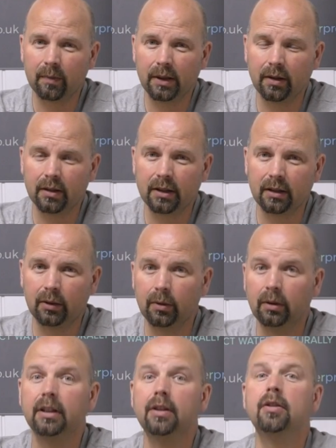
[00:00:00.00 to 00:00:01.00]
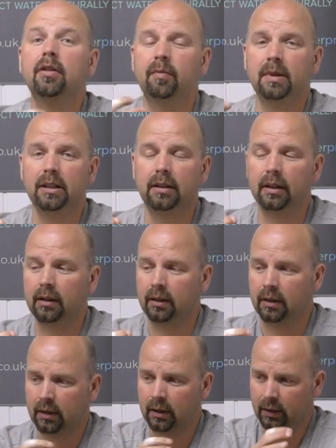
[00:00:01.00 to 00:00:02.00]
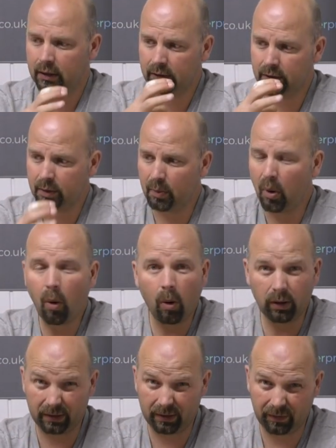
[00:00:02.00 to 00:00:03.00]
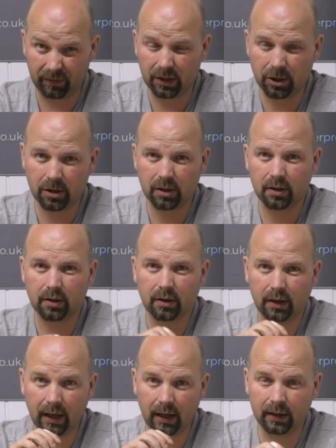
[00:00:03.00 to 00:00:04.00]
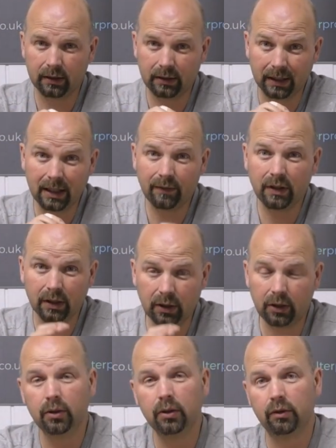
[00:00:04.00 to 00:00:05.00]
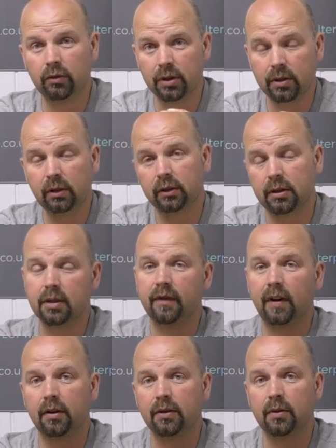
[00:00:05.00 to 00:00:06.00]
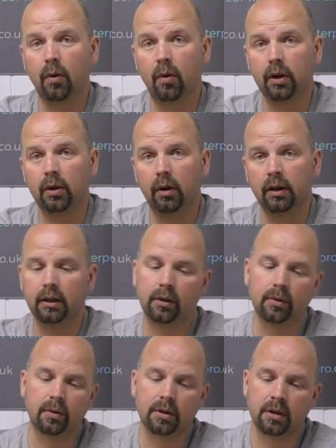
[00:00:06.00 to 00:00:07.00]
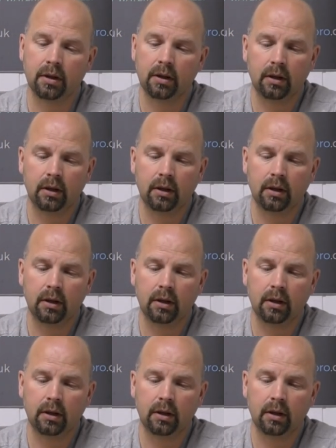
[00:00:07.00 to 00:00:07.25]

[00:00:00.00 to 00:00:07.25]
because it'll hold enough media to support the fish and to give you good results as far as the water quality goes.